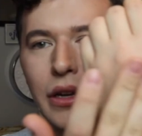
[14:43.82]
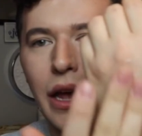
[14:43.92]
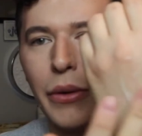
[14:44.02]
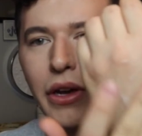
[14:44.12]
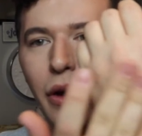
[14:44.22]

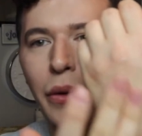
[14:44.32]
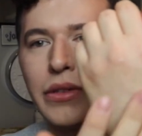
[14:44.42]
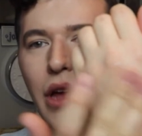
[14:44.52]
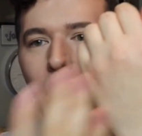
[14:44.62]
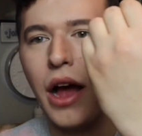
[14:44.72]
Now it
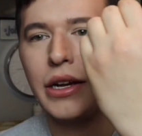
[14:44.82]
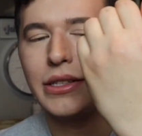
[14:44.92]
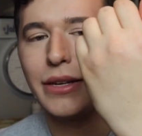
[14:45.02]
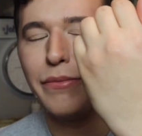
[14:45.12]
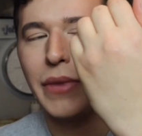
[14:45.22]
goes on,
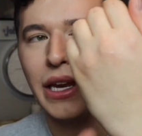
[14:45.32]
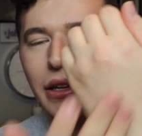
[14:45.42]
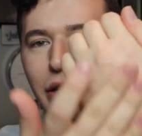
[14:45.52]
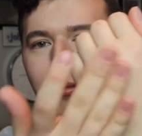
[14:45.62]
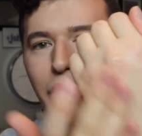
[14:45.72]
it's
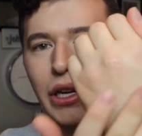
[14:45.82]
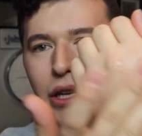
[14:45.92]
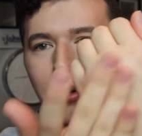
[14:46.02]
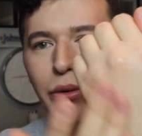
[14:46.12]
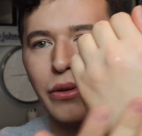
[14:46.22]
immediately
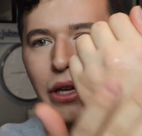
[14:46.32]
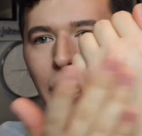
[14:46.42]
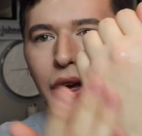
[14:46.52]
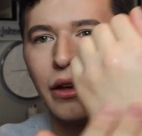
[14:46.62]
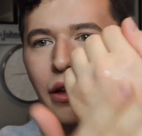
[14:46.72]
really
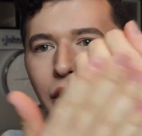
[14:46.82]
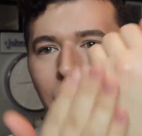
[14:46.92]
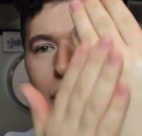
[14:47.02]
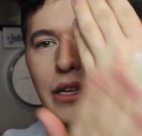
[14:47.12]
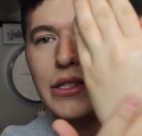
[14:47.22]
cooling,
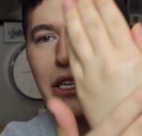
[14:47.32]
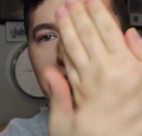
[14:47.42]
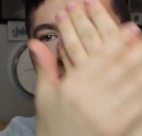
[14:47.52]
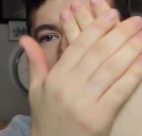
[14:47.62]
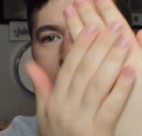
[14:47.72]
and it
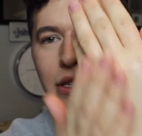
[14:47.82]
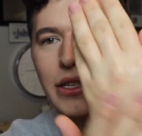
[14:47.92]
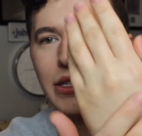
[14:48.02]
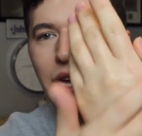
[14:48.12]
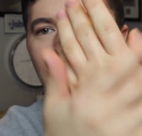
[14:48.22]
sinks right into
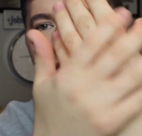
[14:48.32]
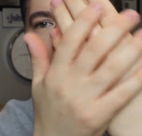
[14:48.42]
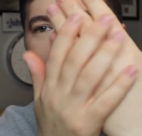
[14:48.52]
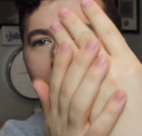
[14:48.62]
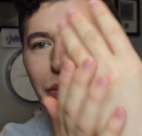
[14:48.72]
the skin. It's
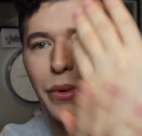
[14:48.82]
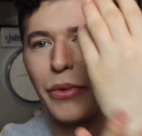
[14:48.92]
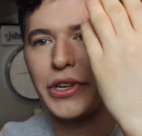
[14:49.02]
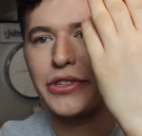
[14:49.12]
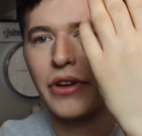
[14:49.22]
super
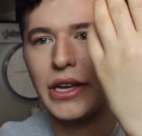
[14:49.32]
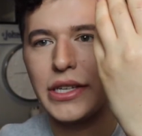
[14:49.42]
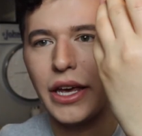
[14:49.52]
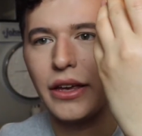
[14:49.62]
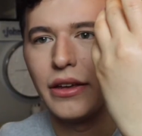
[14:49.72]

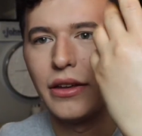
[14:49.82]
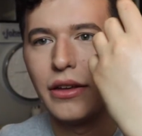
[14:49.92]
moisturizing.